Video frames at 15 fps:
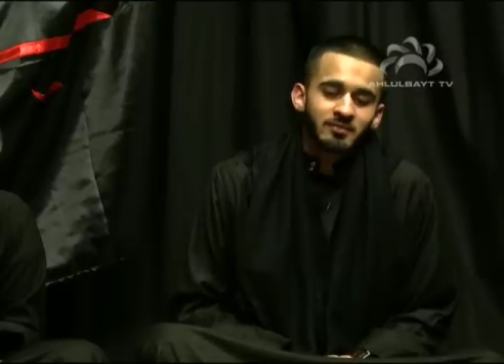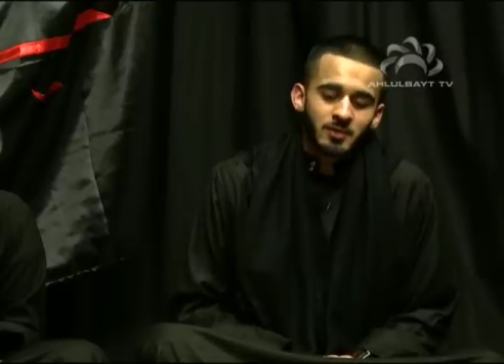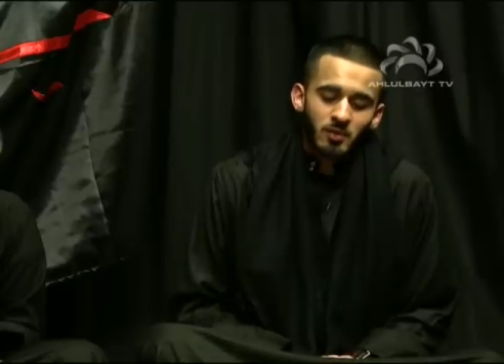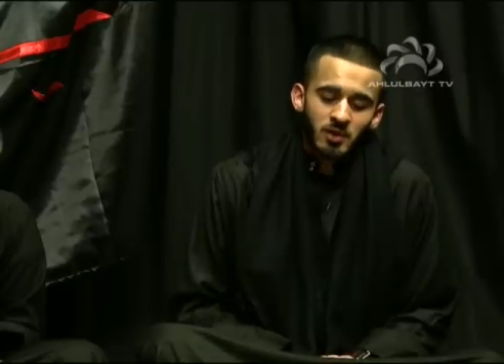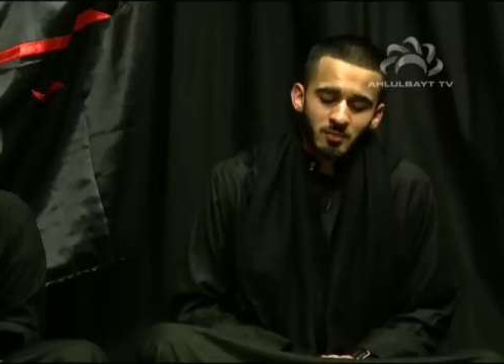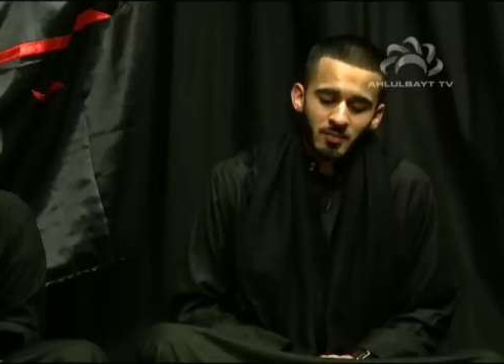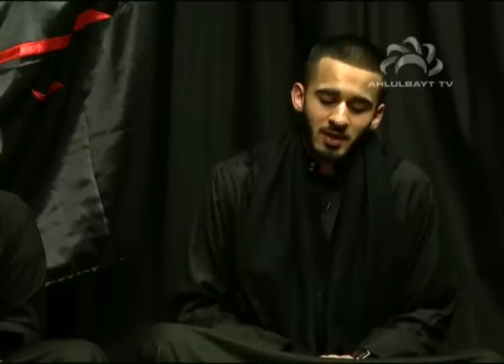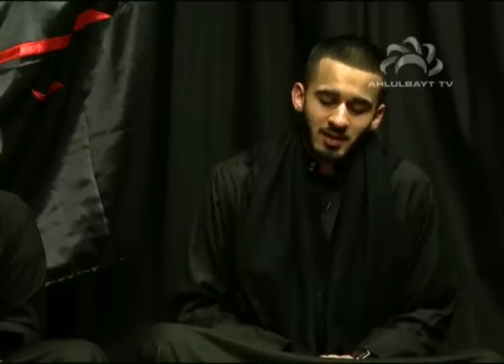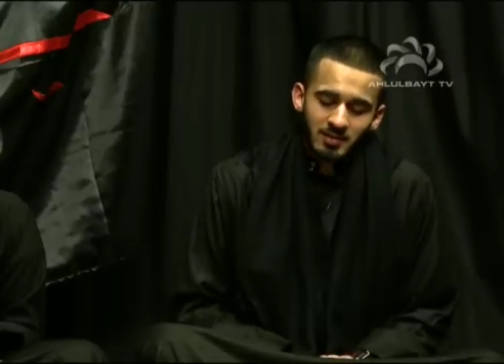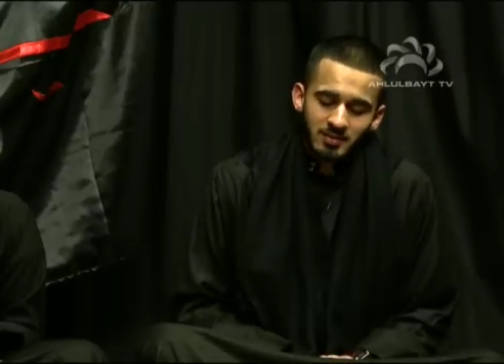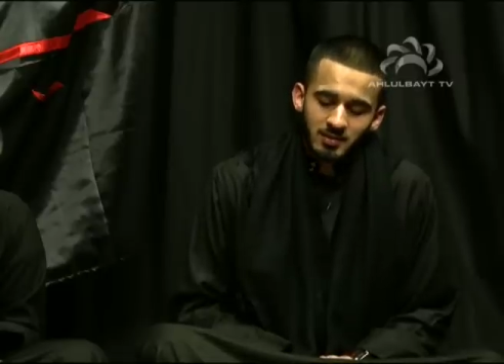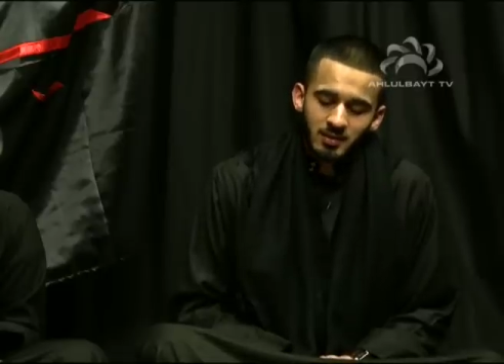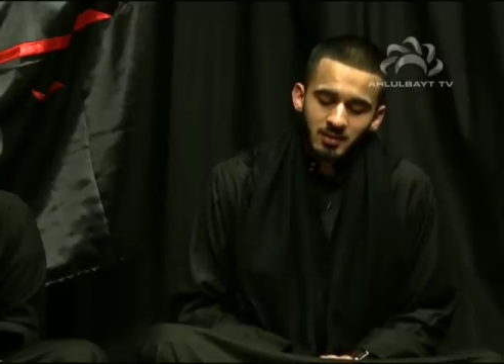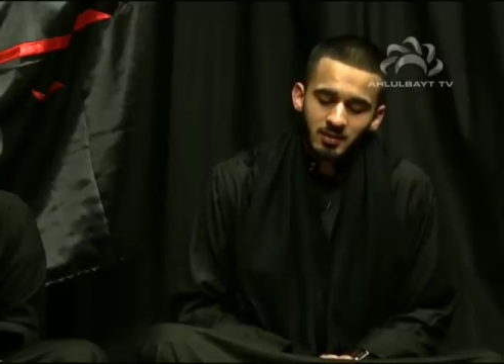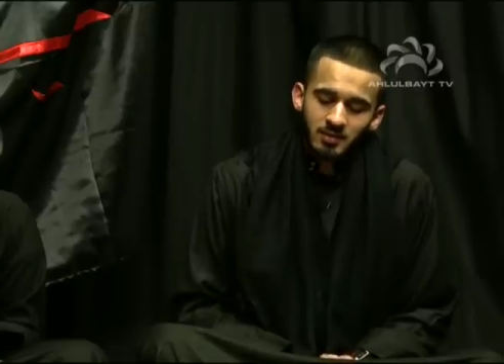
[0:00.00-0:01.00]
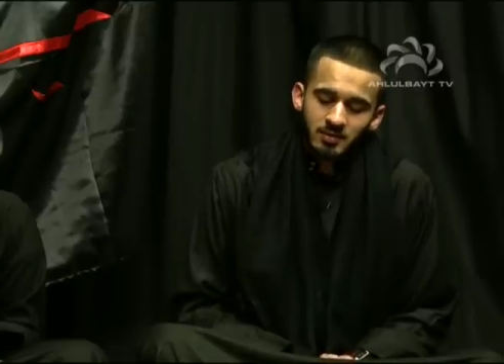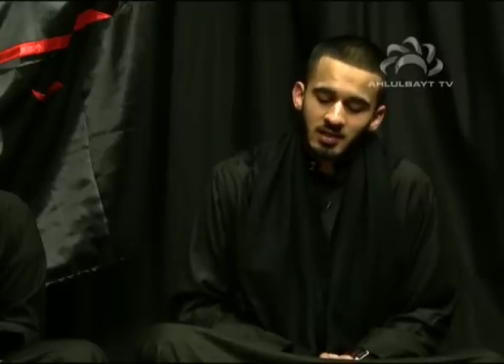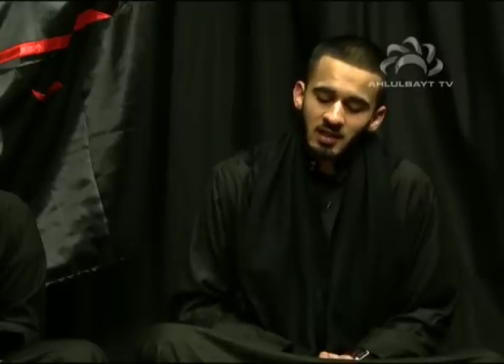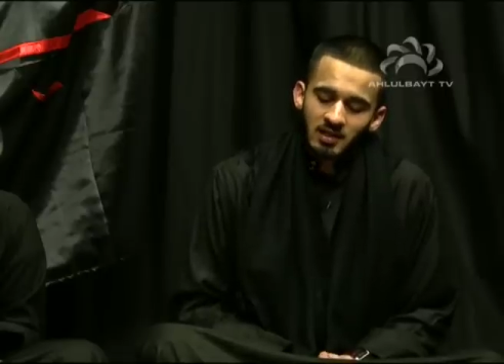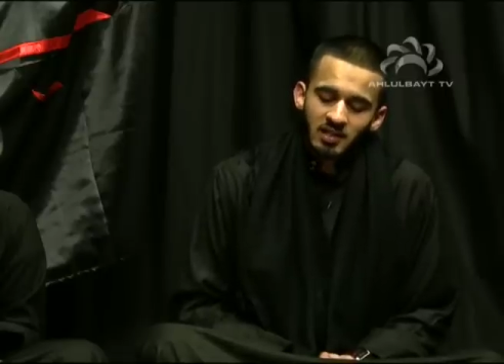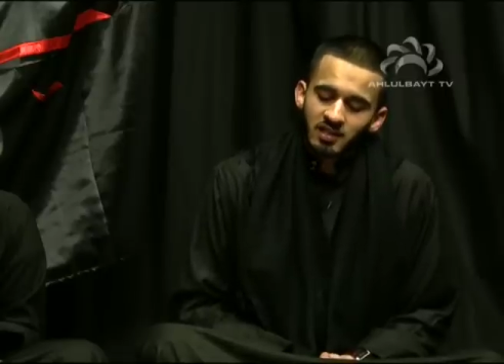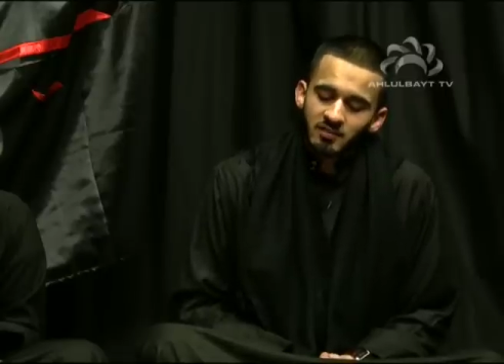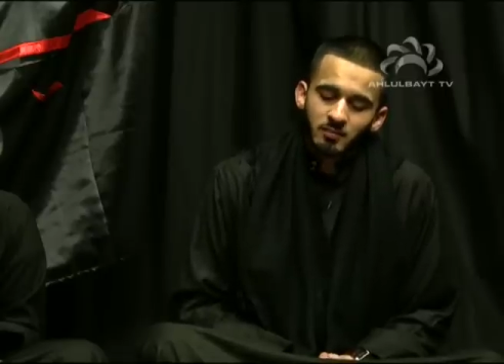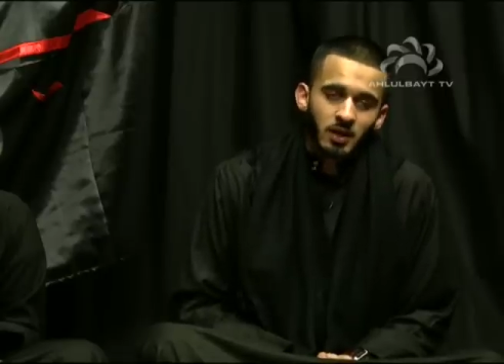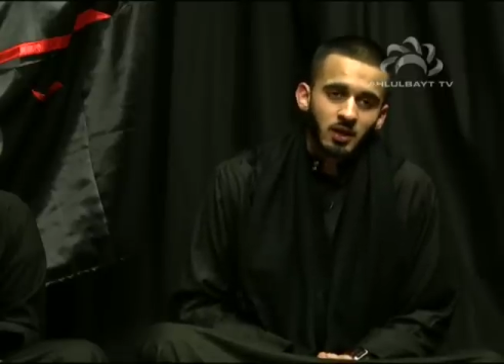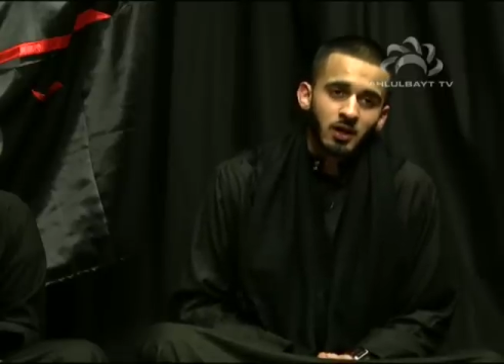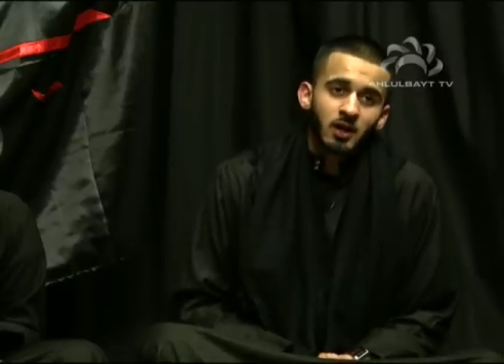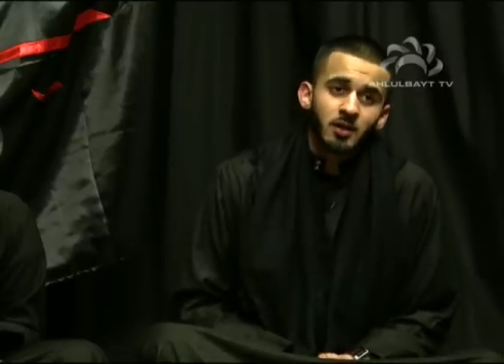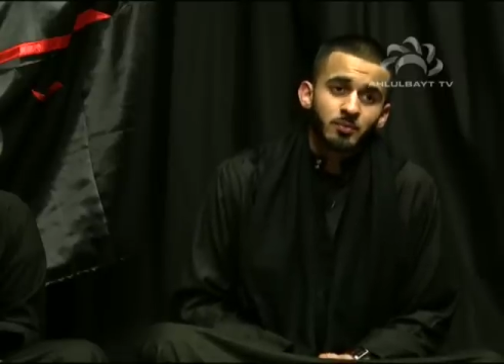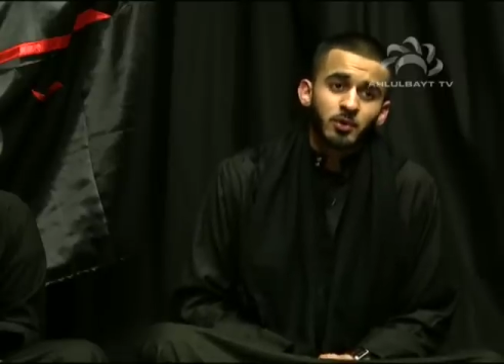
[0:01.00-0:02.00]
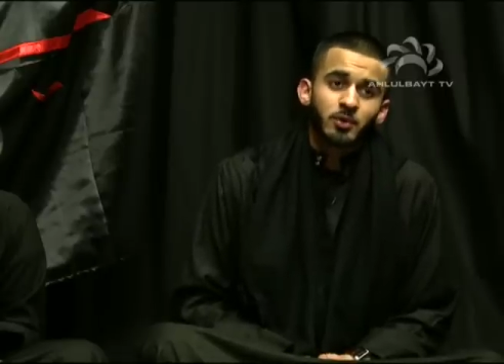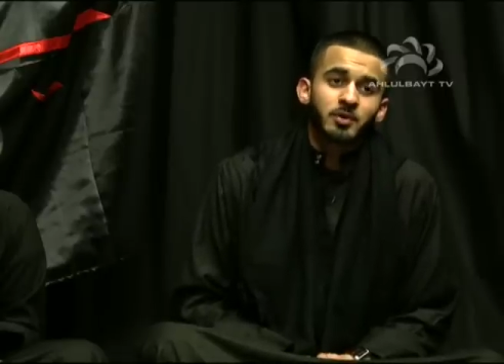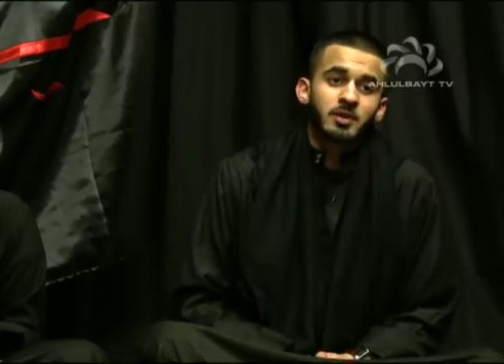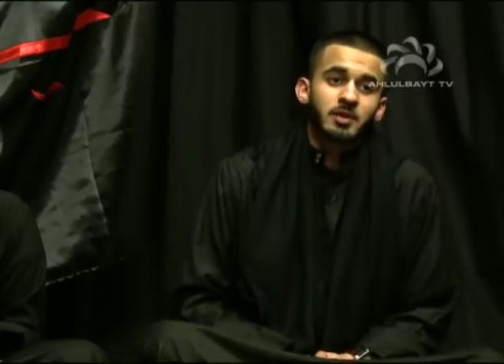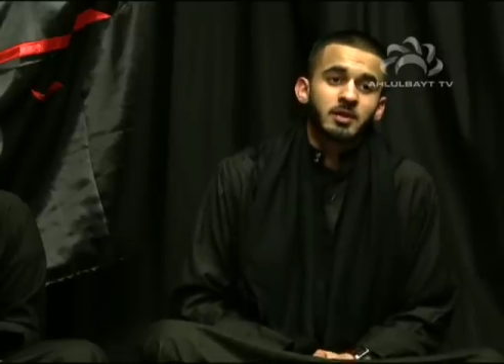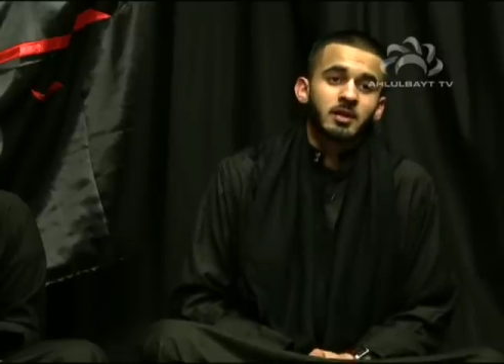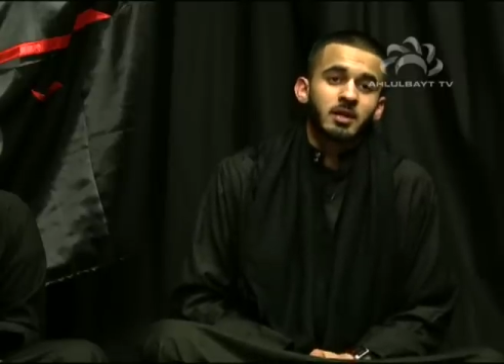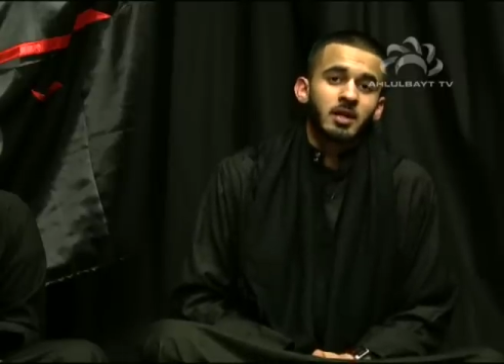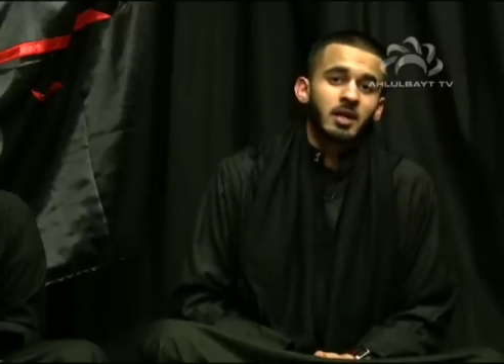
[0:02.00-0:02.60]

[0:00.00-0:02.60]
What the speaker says: me with my tears and leave my heart broken.